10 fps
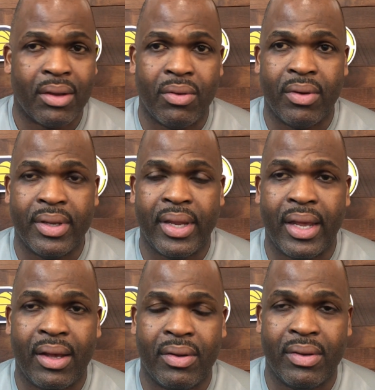going
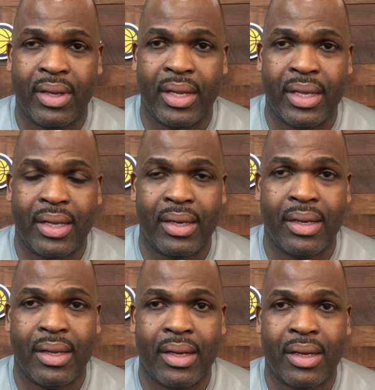down
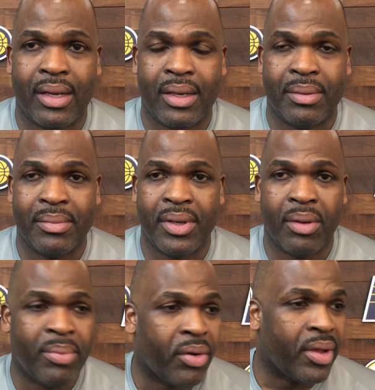and,
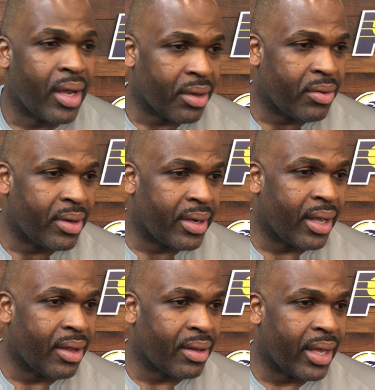Bojan going
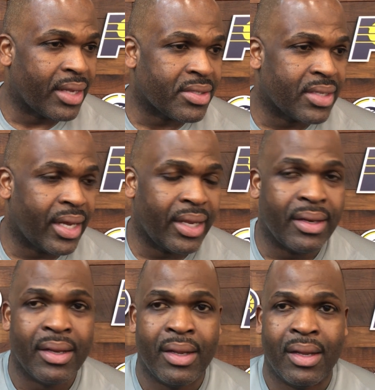down last night.